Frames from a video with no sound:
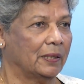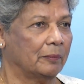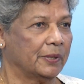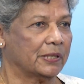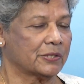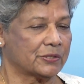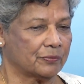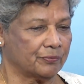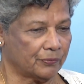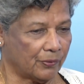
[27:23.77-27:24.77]
because
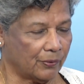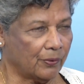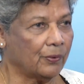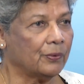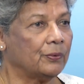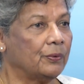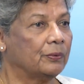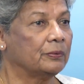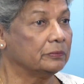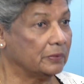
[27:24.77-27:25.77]
of all
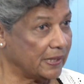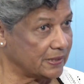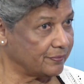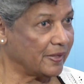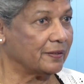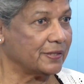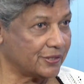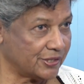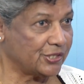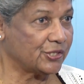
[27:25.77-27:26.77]
these
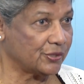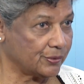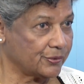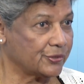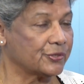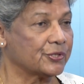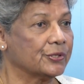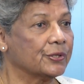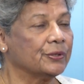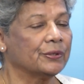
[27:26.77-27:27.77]
various issues, you
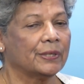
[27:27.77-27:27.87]
know.